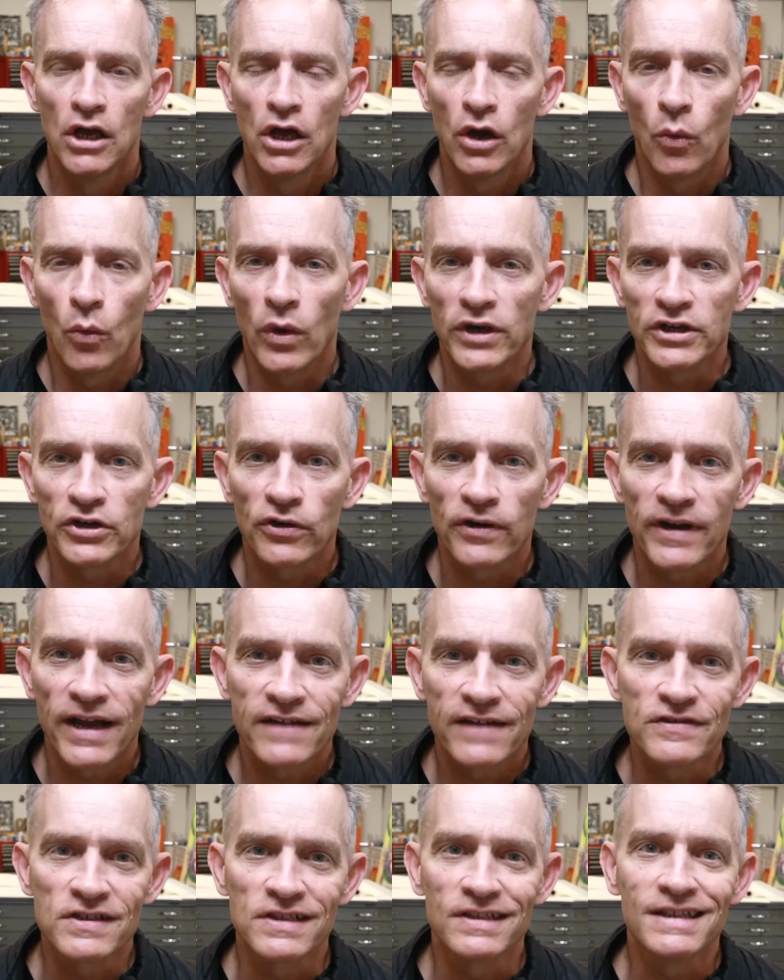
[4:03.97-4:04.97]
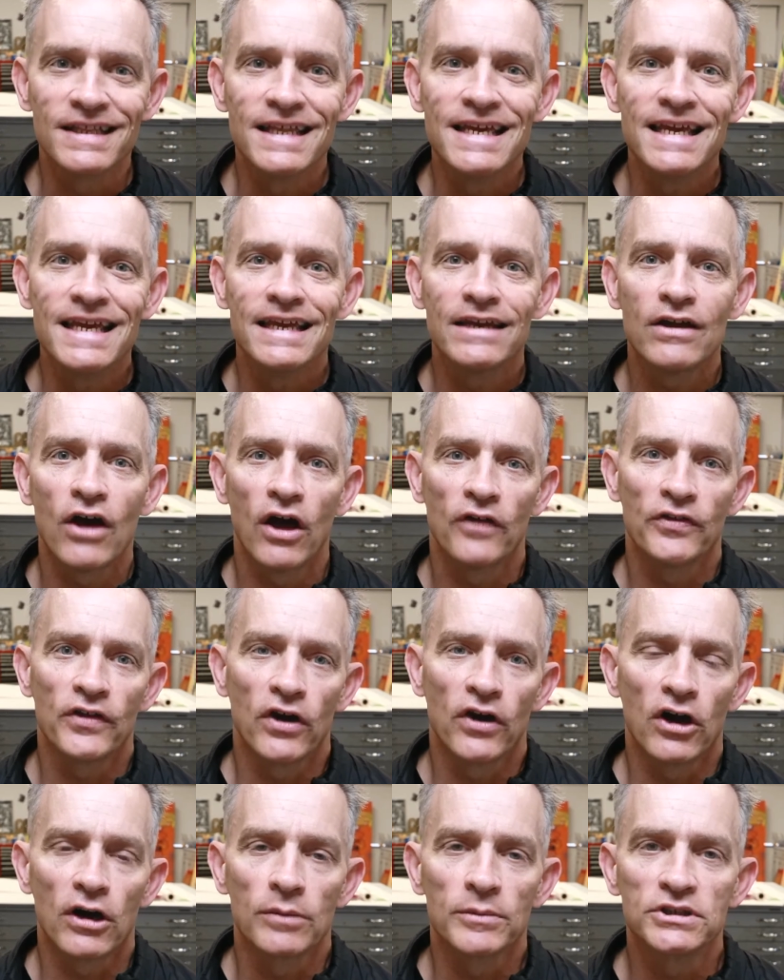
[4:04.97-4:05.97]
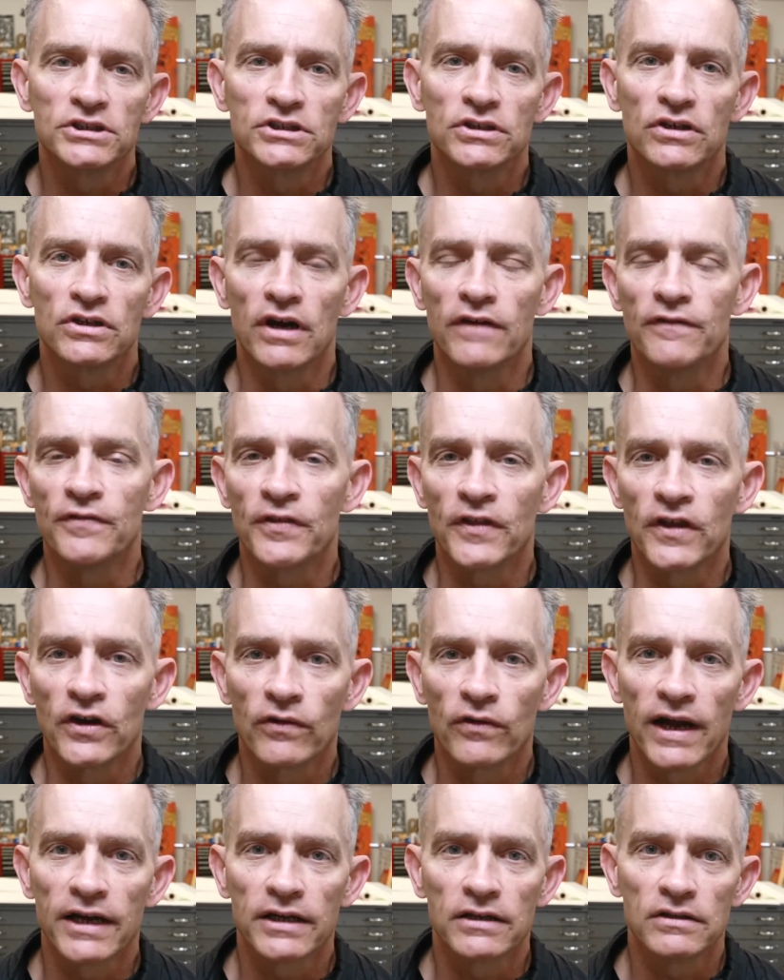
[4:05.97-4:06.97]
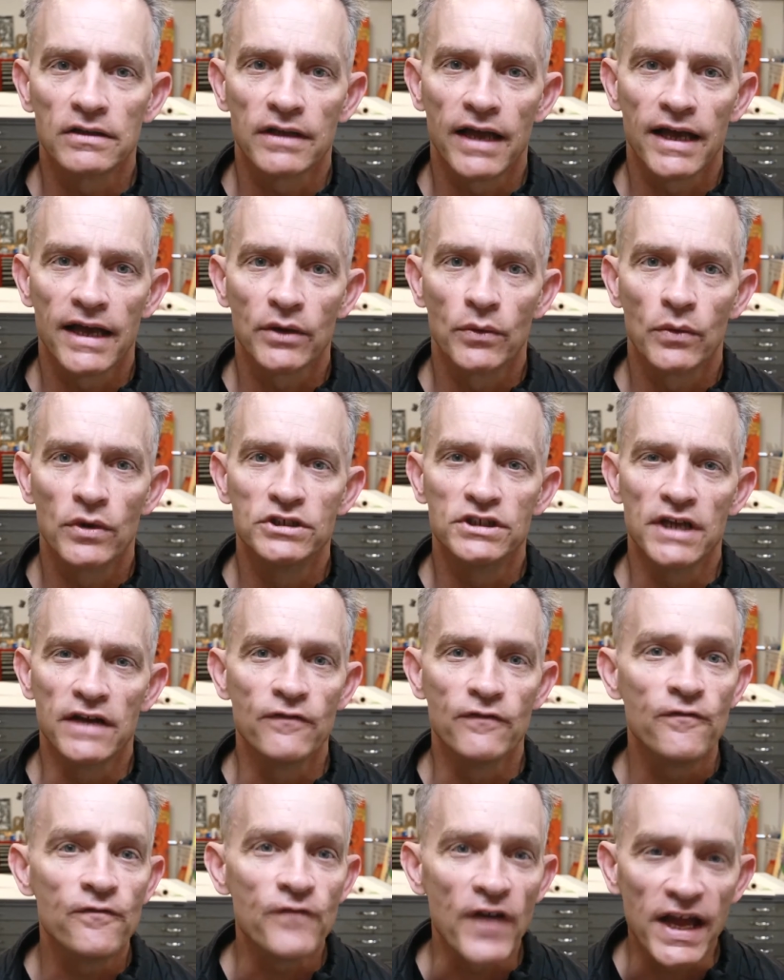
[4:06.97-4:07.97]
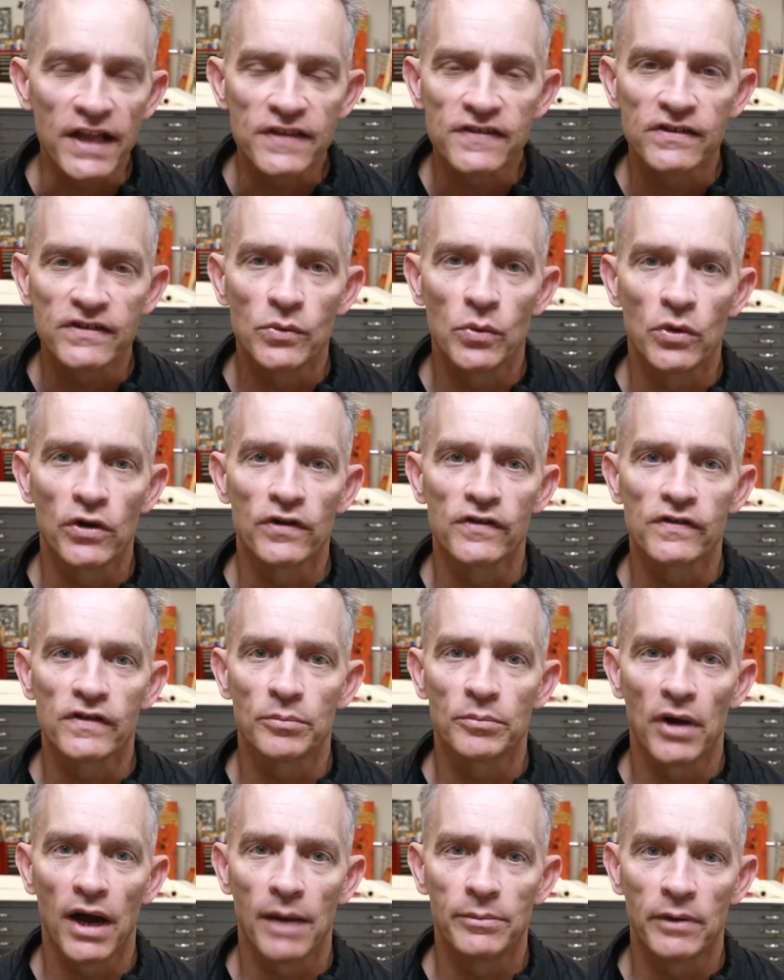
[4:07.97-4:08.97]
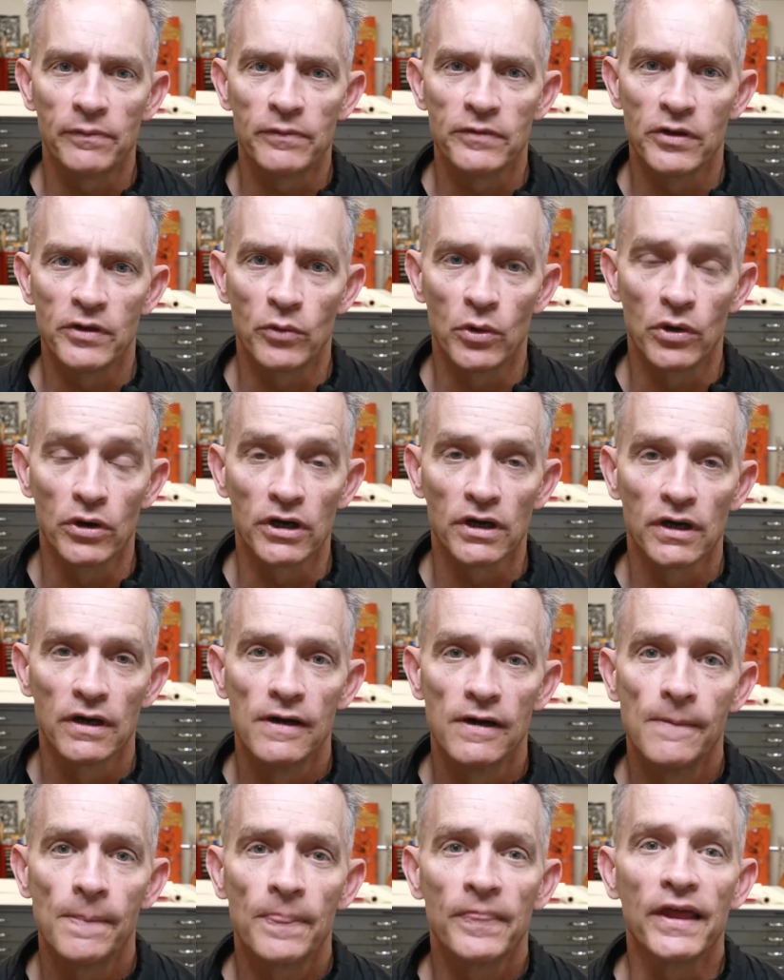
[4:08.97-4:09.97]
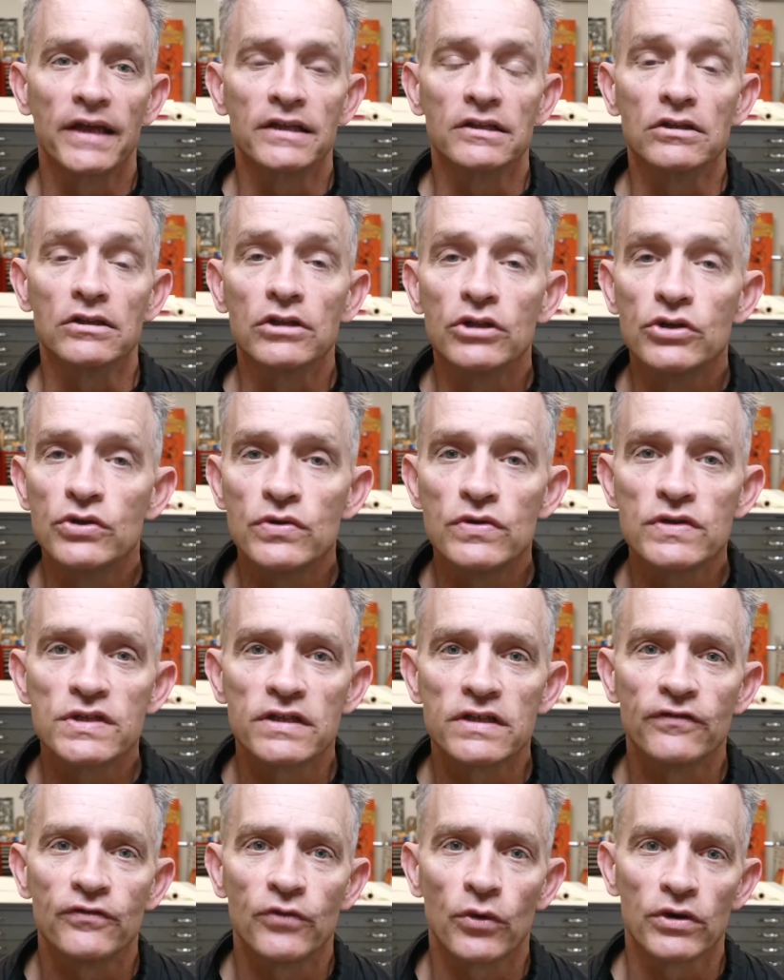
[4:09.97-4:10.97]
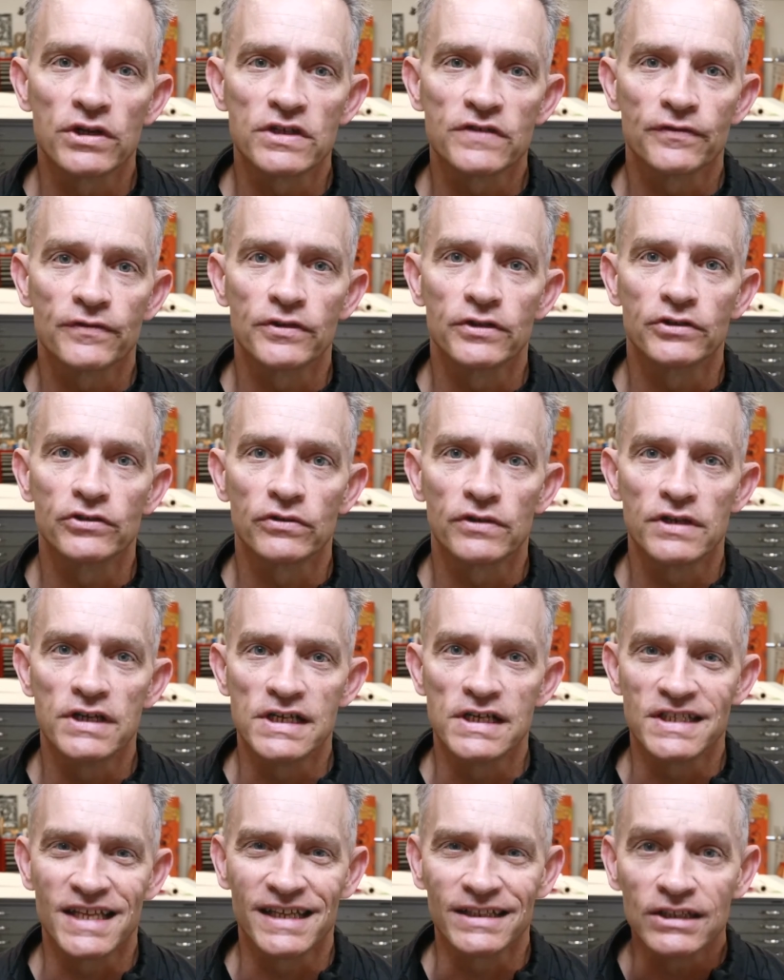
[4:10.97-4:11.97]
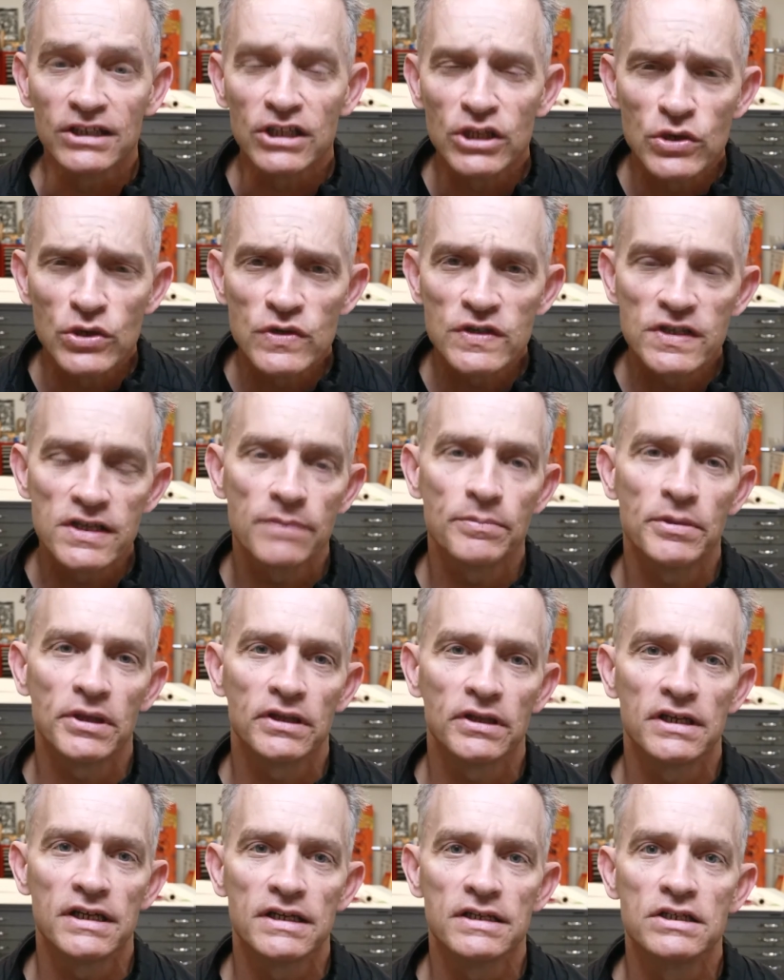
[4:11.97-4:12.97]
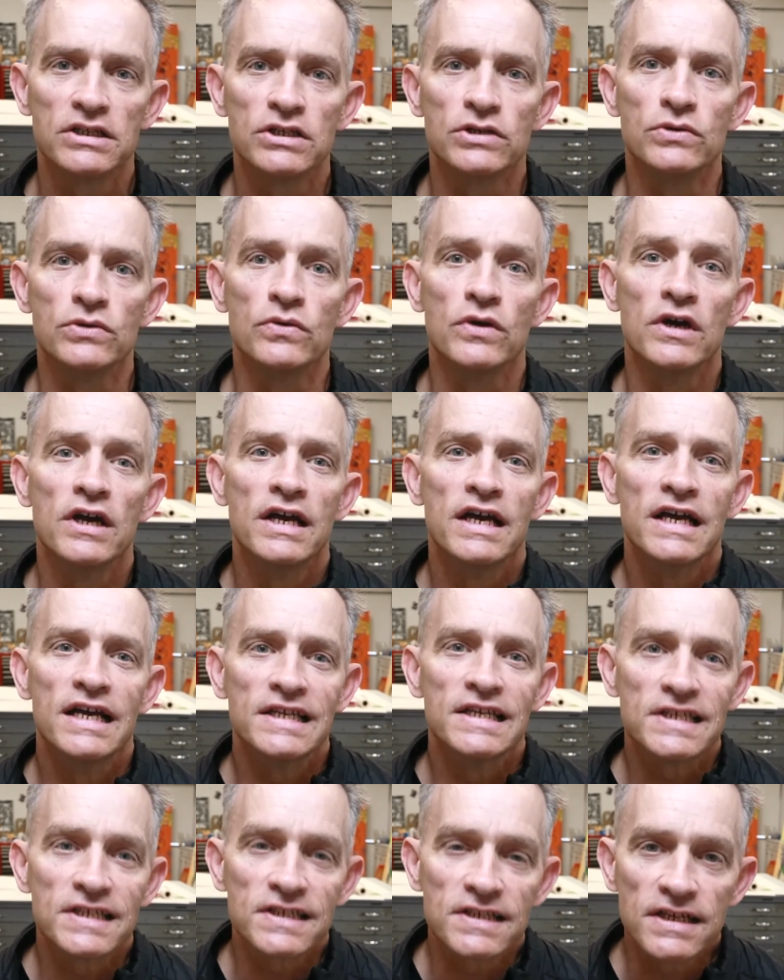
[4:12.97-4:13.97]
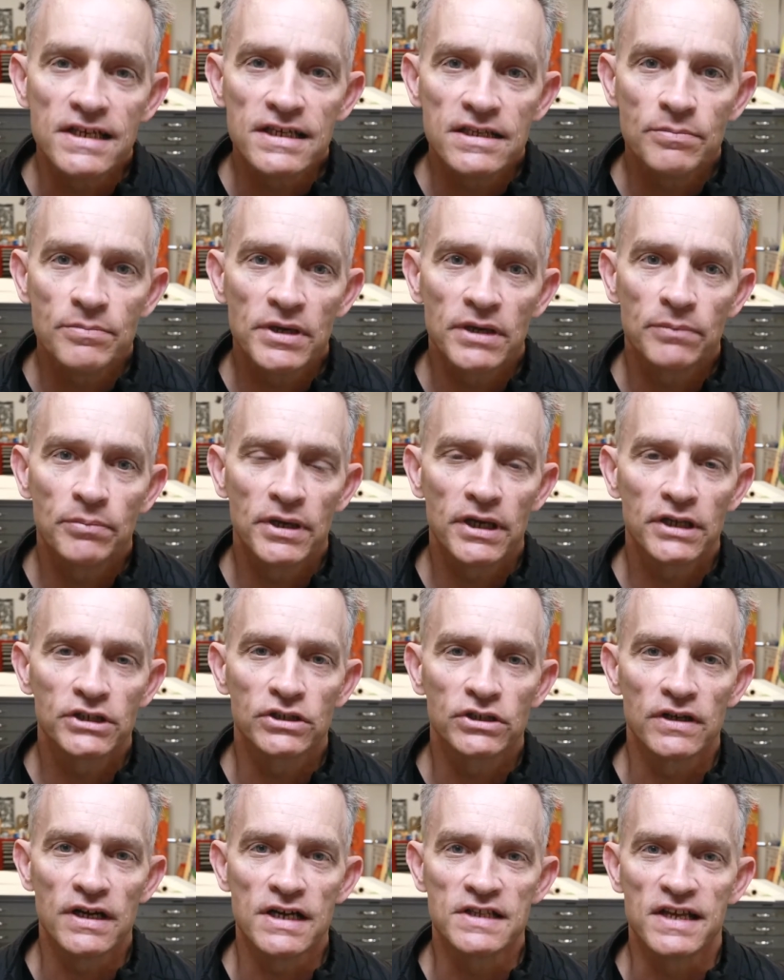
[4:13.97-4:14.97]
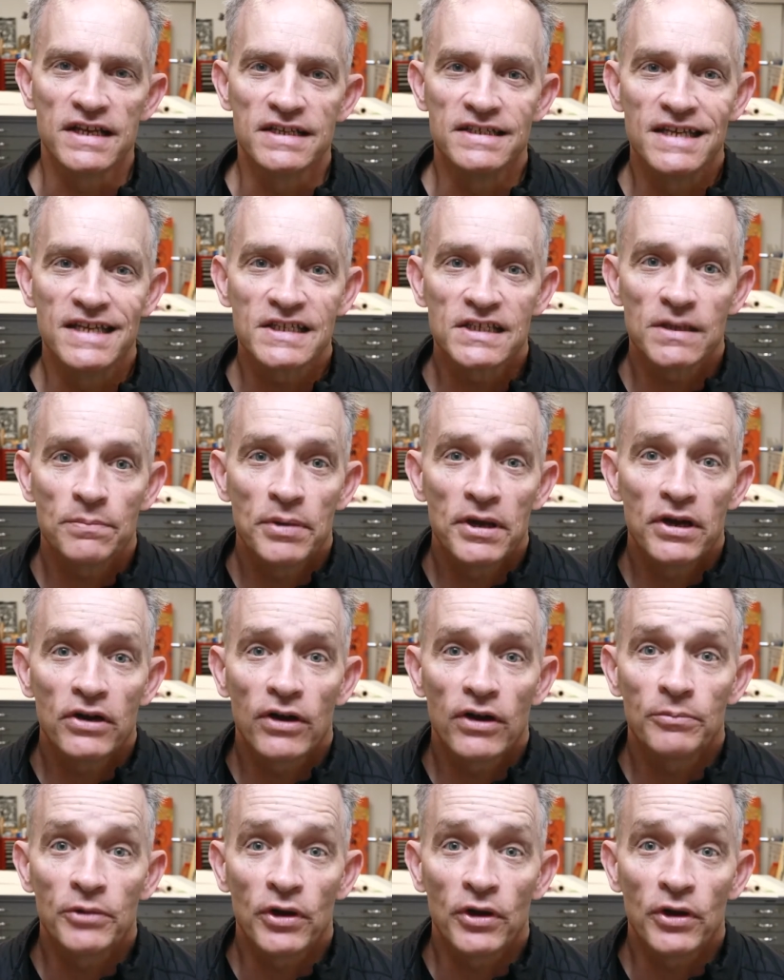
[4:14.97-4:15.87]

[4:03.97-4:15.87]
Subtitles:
When creatives lean on the armature of theoretical language and fancy words to prop up the work, they lose the forest for the trees. They lose the ability to see the big picture as they disappear up